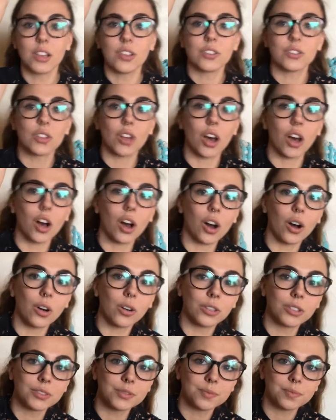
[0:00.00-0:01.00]

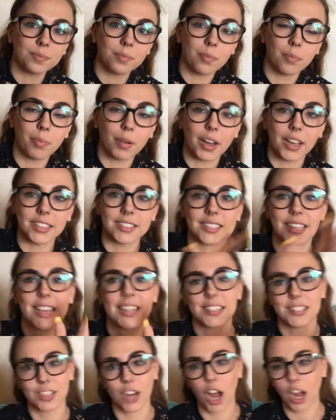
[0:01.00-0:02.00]
So, but
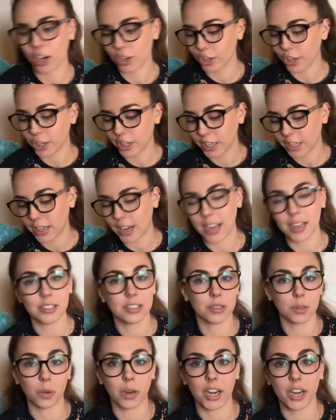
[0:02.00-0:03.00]
it's not crooked, I
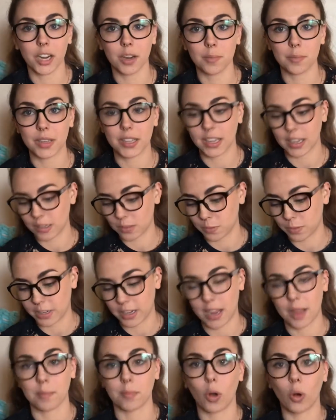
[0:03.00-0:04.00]
swear, because
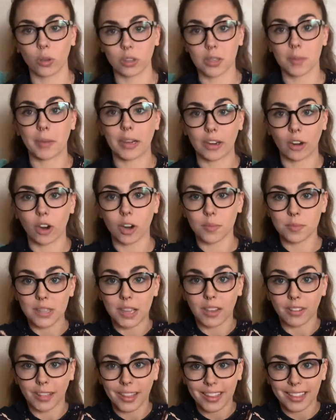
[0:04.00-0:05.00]
when I'm holding my arms
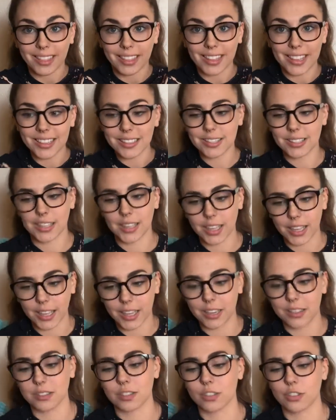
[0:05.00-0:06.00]
out like this,
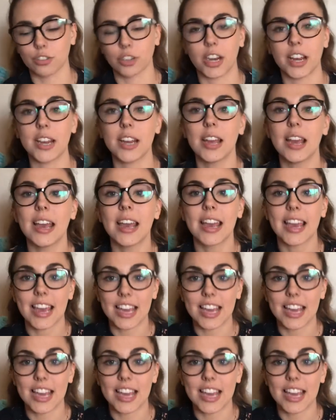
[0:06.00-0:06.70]
it is straight.